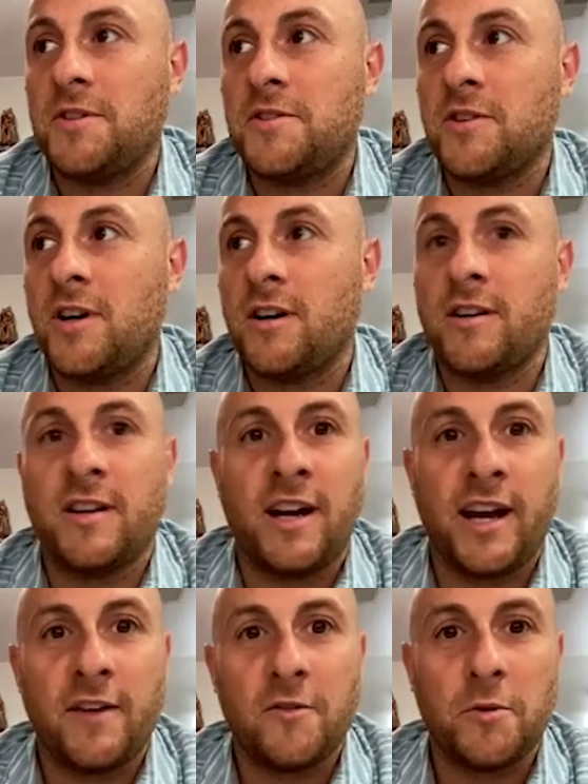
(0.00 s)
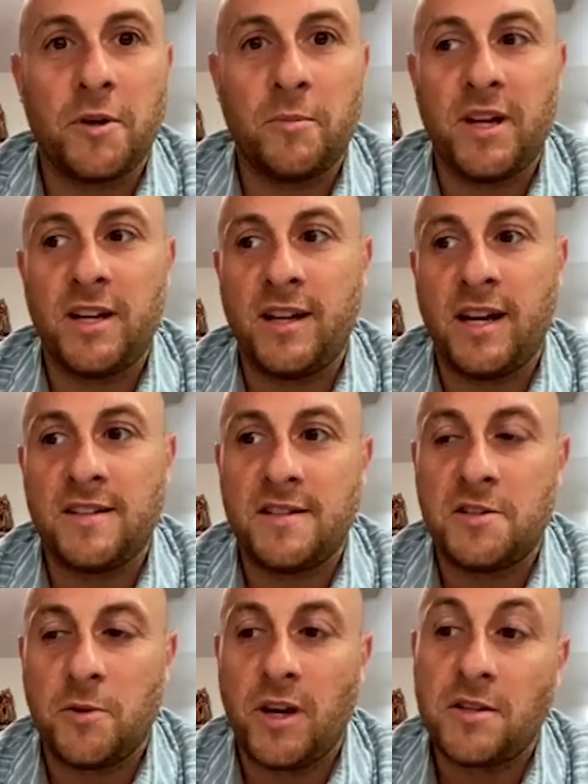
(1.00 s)
stronger than I ever would have been in that
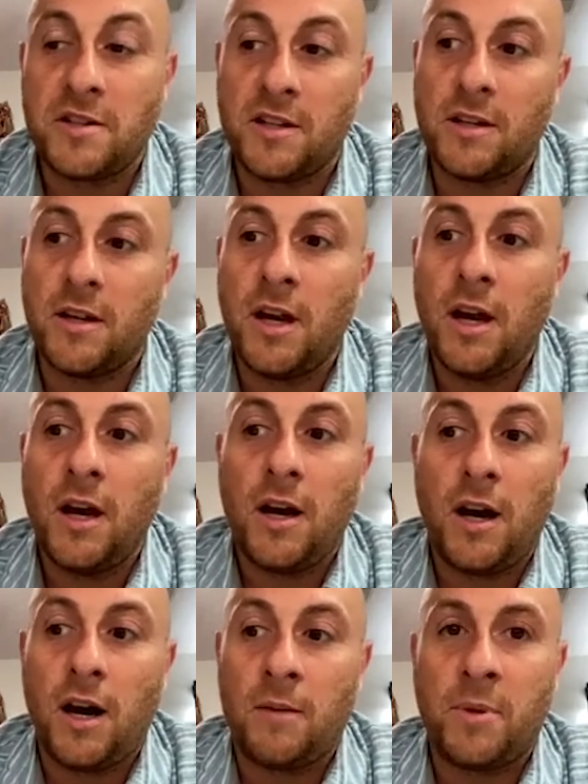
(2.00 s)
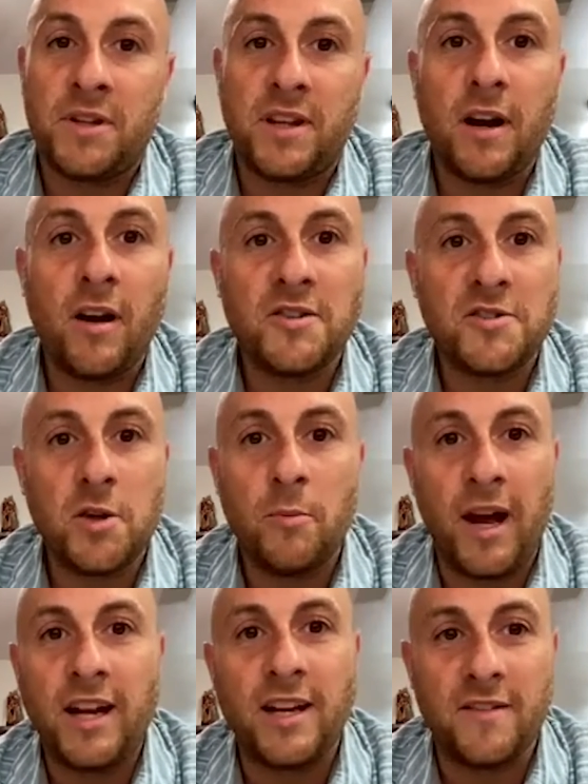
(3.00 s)
situation. But there are so
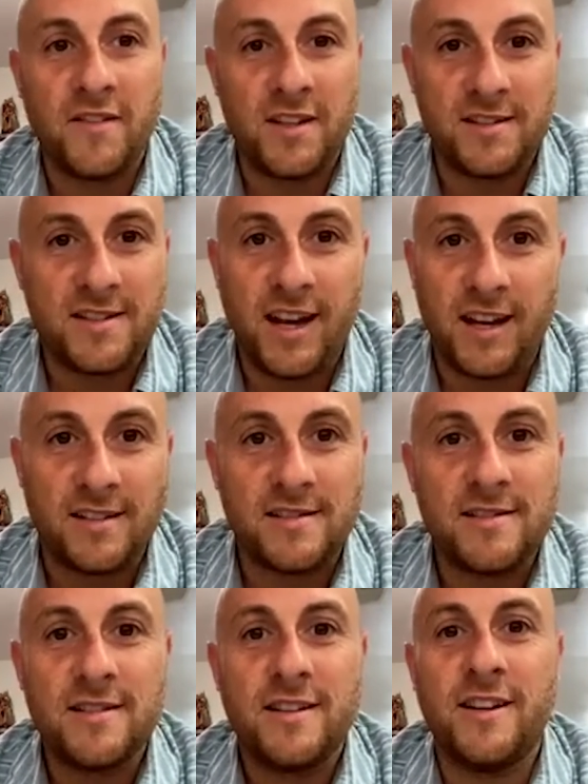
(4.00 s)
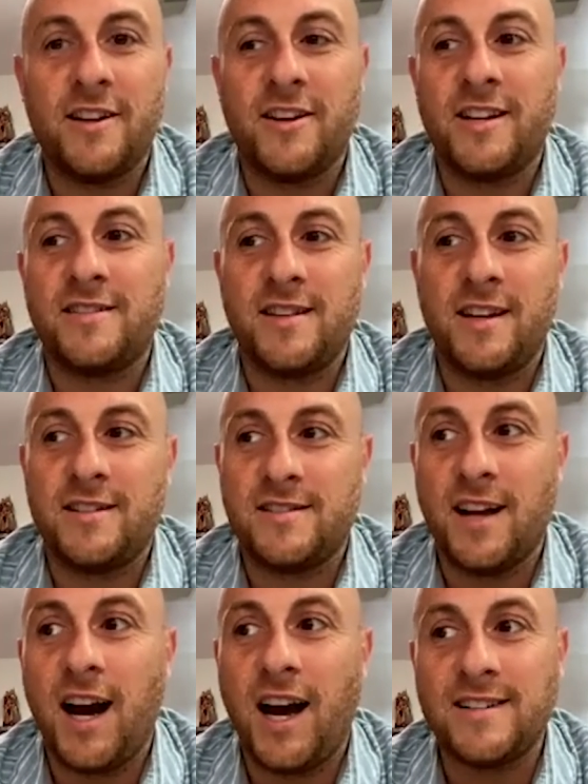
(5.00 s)
many of these kids. It's
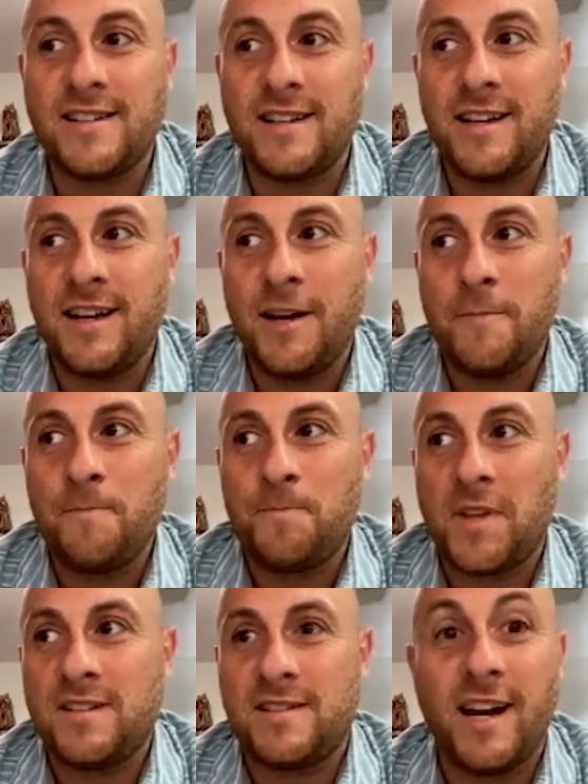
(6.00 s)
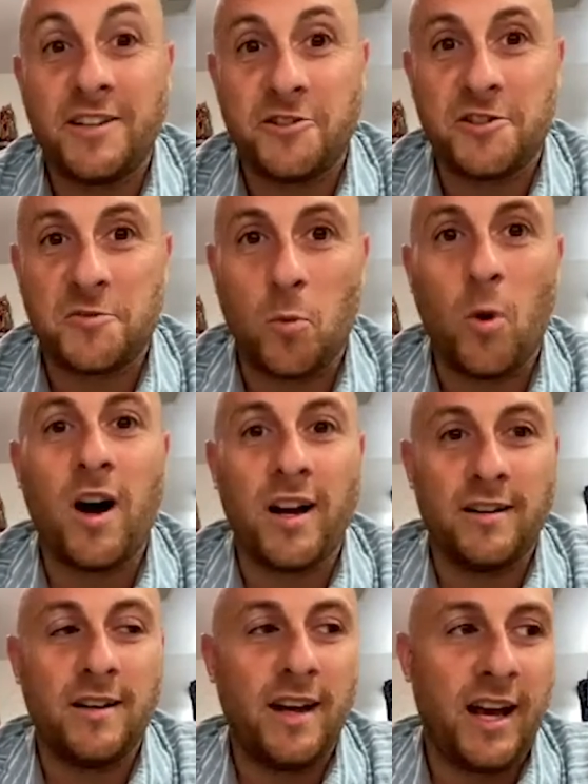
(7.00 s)
not just
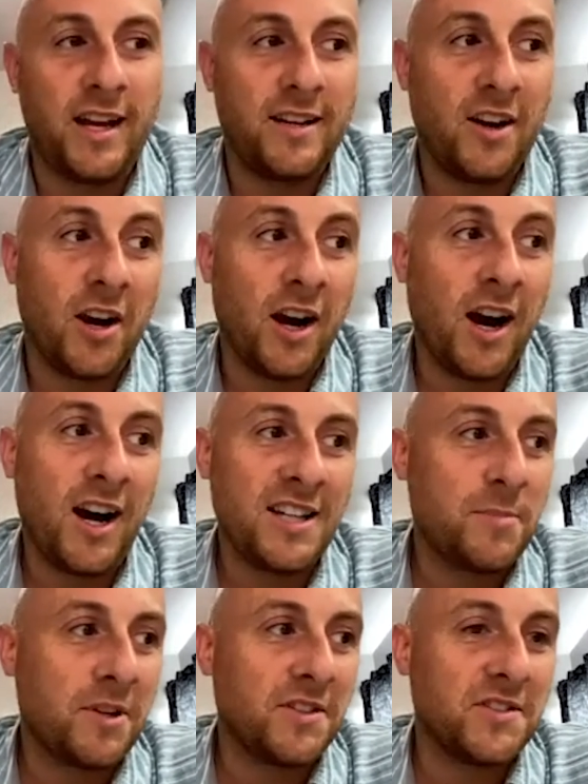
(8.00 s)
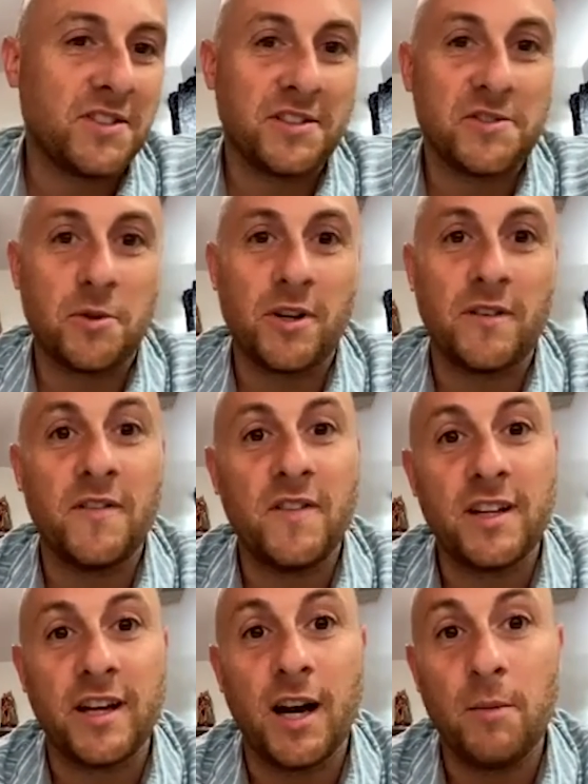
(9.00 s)
one, and our hospitals are sort of
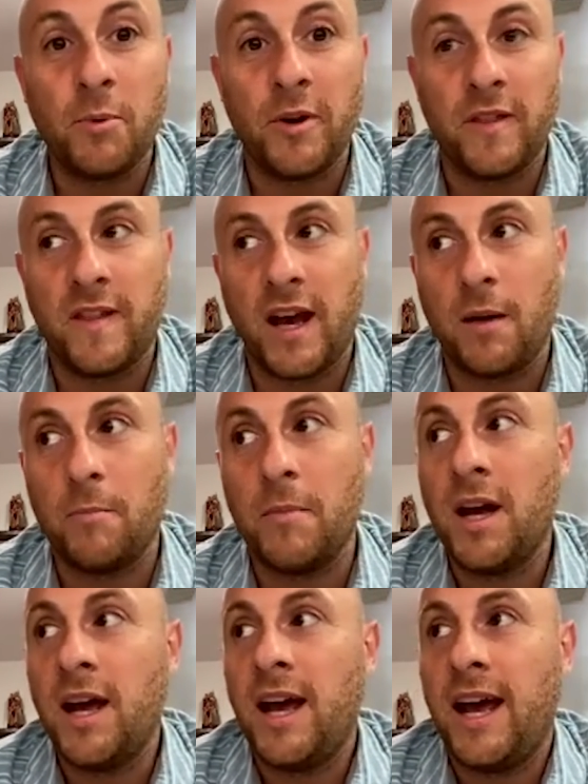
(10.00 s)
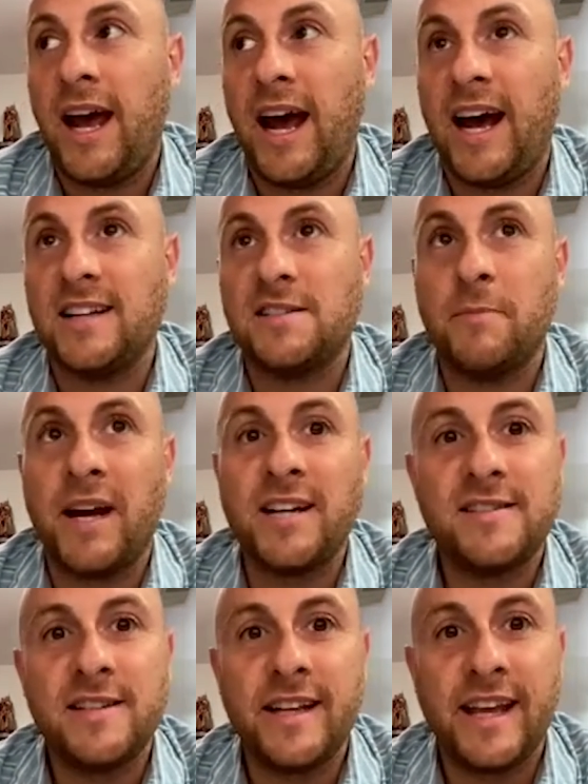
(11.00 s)
filling up with them as
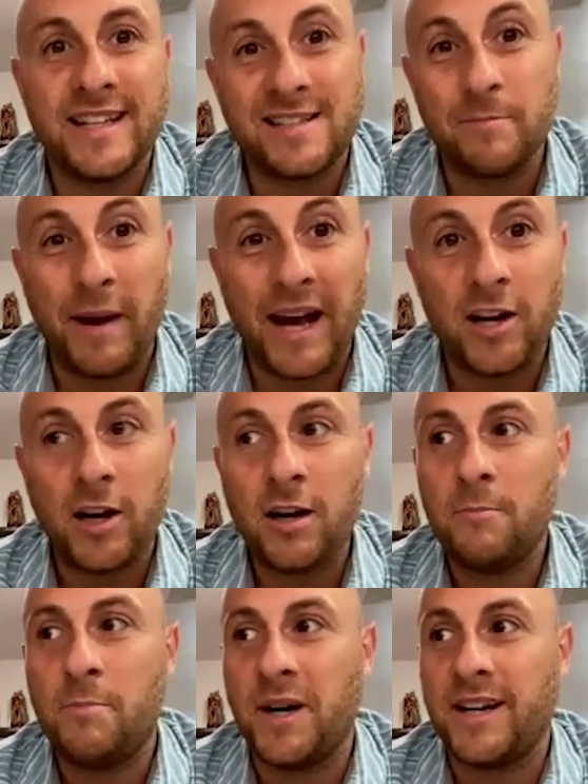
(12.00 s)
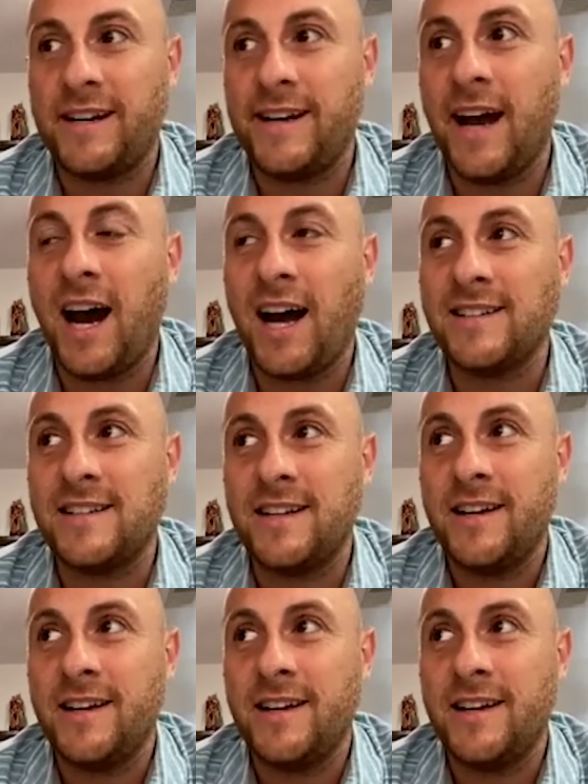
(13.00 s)
medicine gets better, but not